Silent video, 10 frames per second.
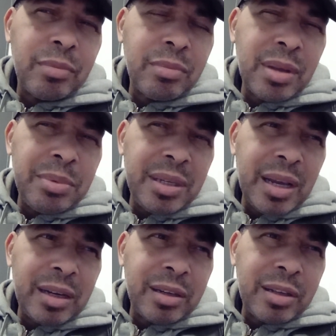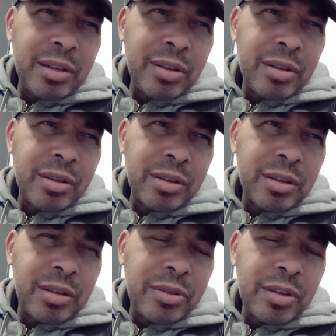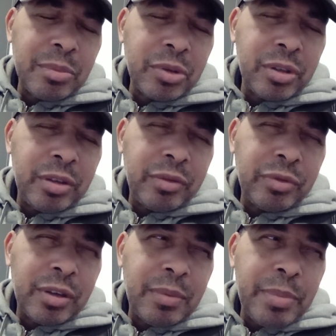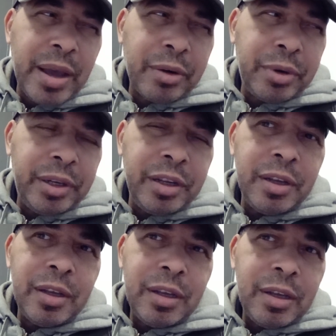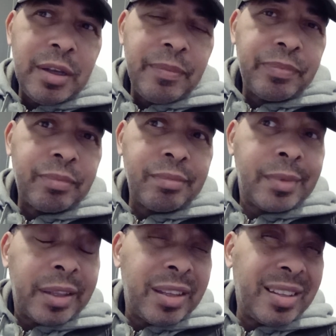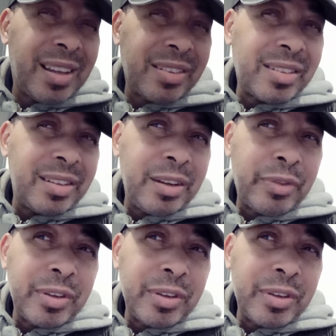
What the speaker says: Maybe not consumption of battery. I think that's the difference.